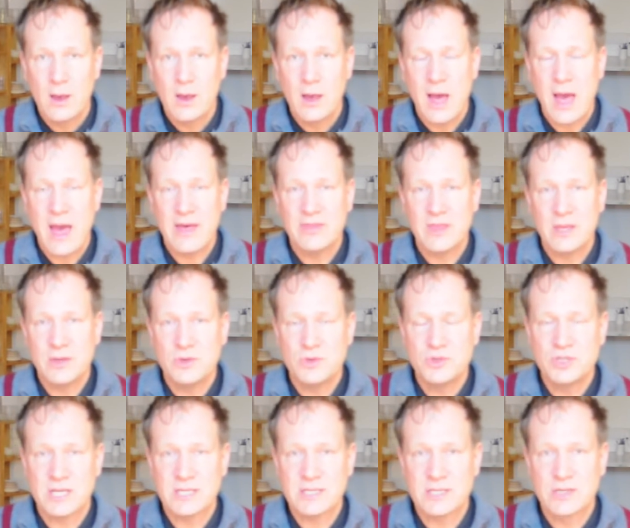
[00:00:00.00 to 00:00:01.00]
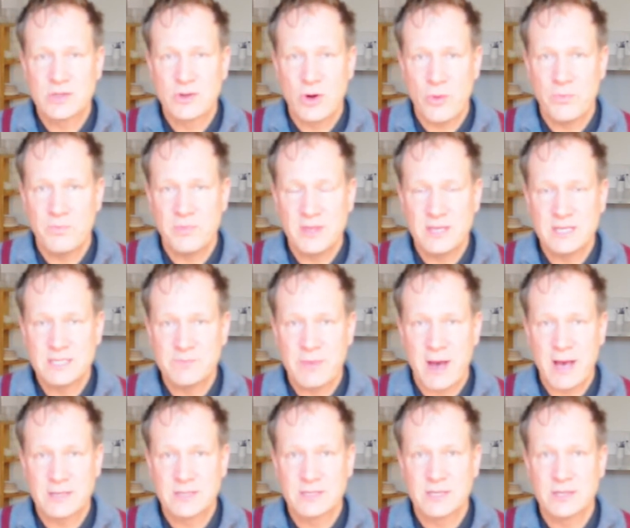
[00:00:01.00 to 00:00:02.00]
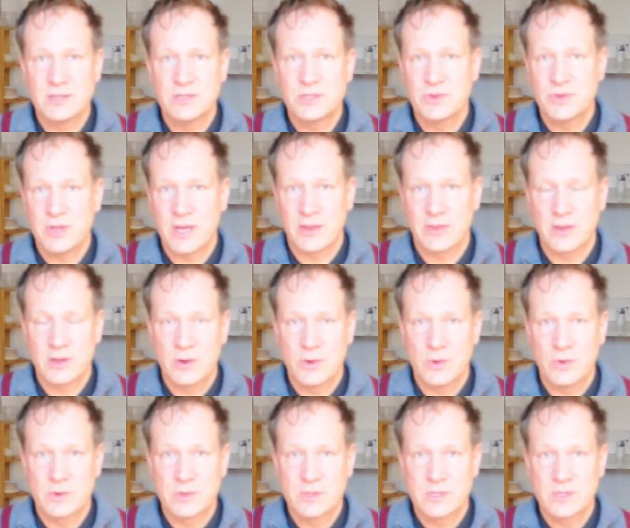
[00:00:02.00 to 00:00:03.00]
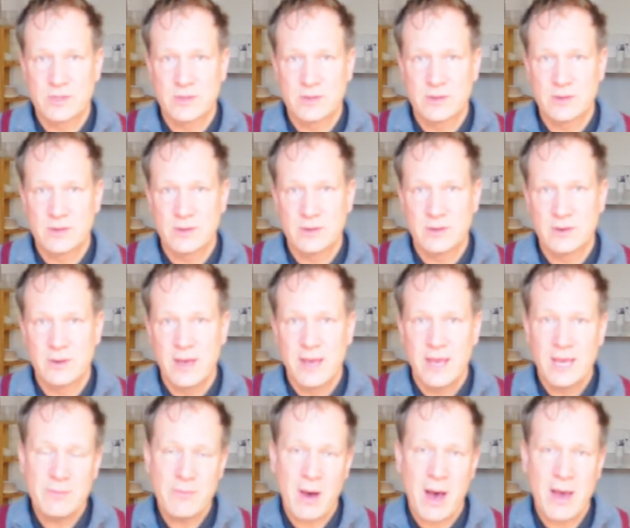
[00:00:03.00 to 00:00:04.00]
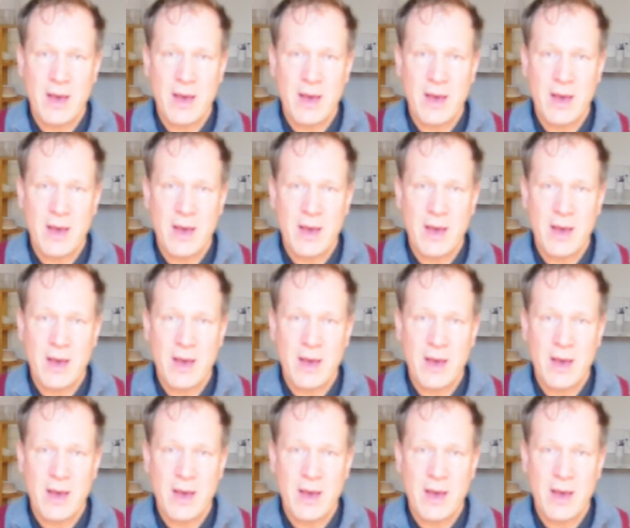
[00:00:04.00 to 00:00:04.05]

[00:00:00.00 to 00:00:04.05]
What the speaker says: and then you just copy this pattern to the other chords. In my